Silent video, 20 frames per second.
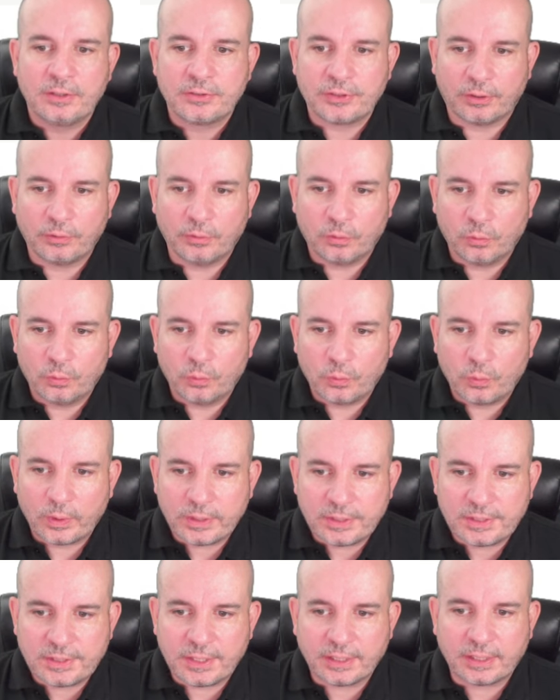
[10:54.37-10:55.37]
So
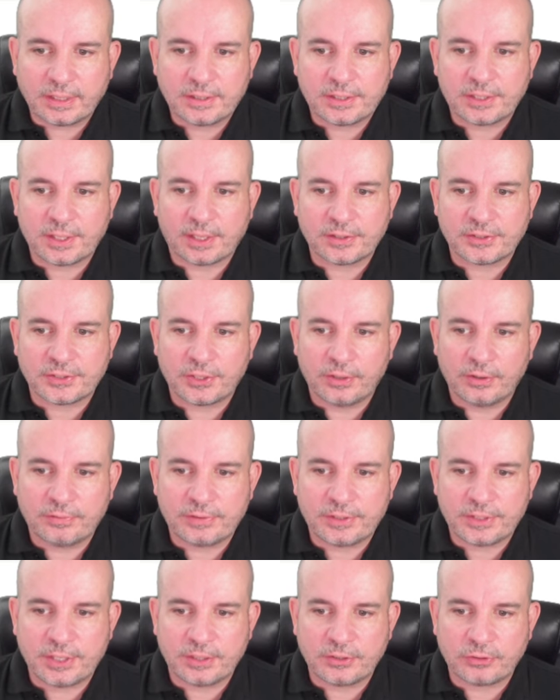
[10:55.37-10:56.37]
always dig into that
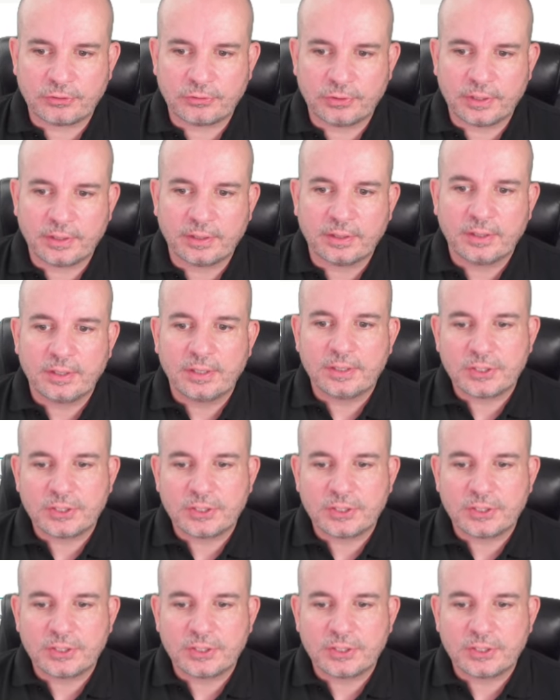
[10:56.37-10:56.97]
service history.